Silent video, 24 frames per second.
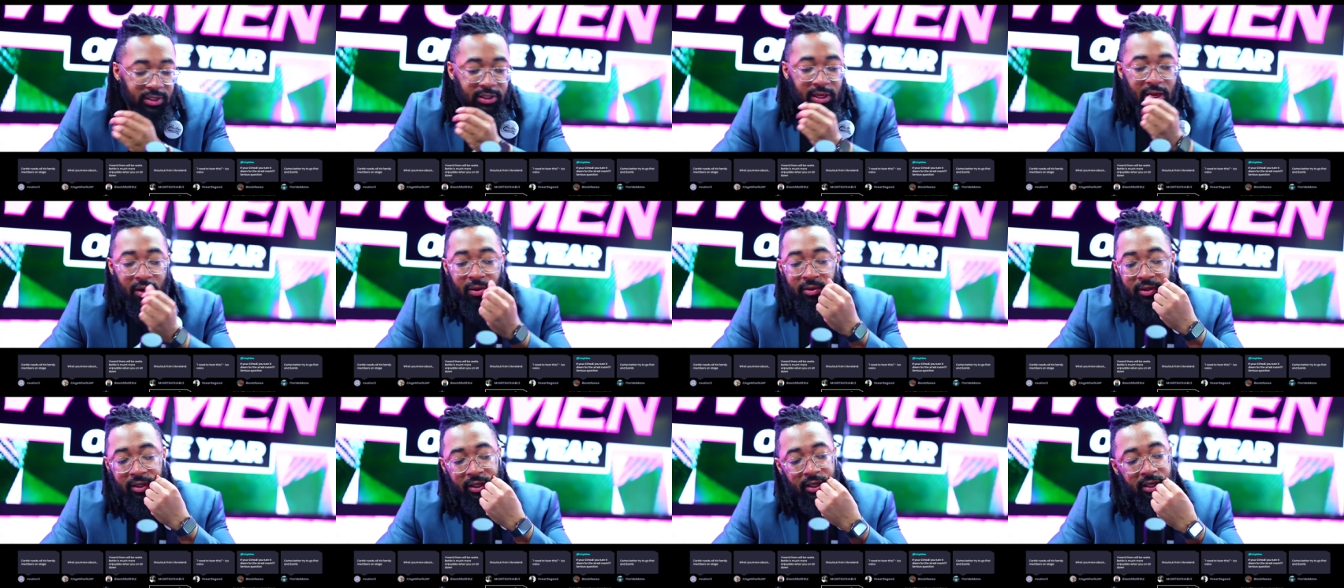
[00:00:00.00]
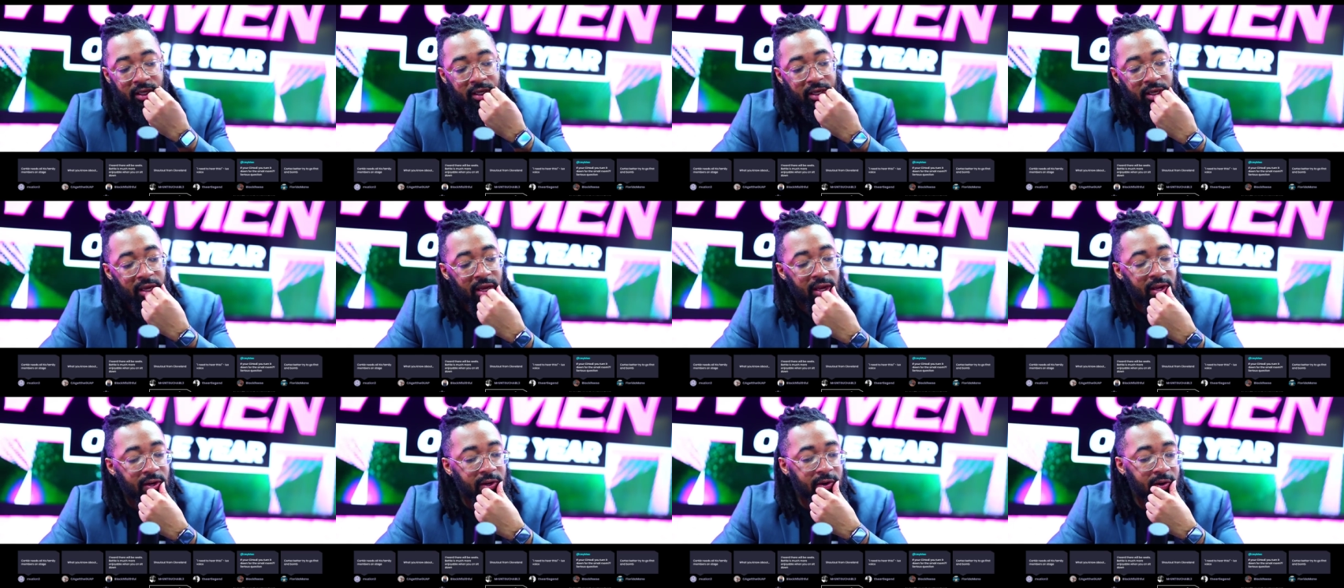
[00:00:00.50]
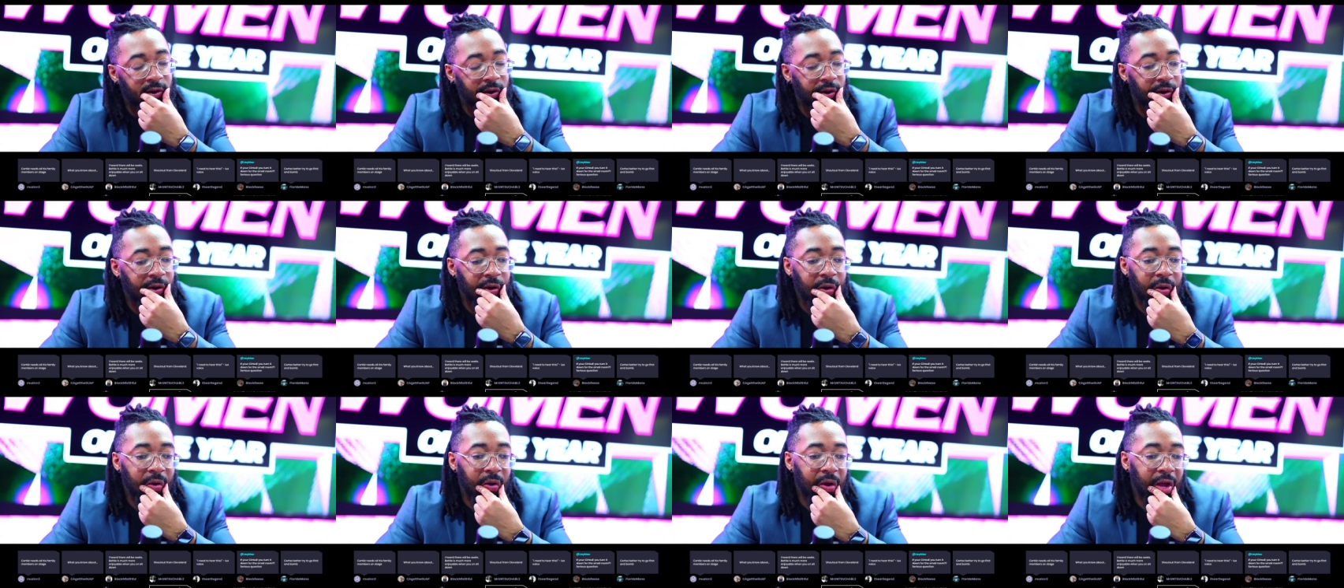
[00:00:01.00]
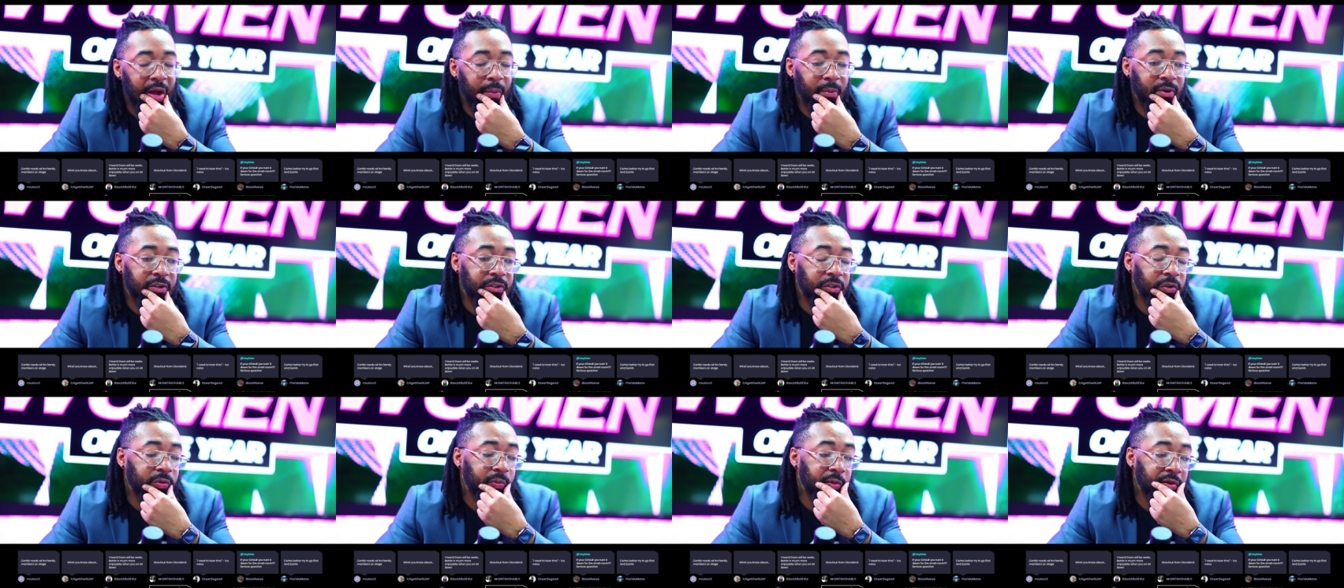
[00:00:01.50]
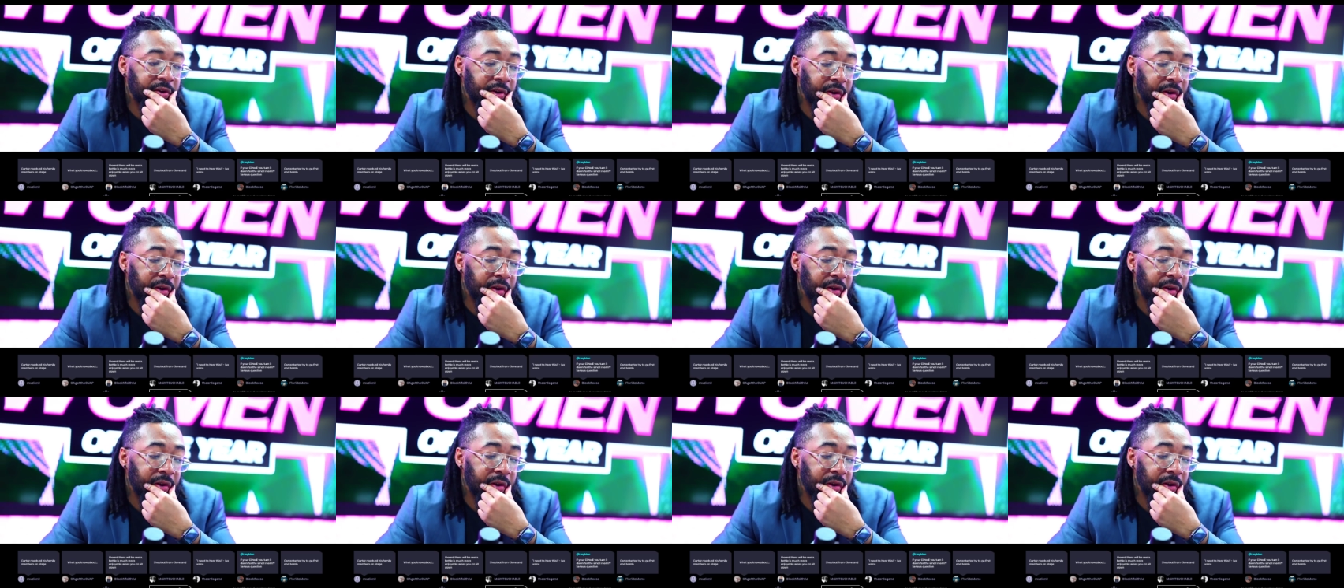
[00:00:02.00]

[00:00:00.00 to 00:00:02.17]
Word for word: I don't think he can. I'm assuming.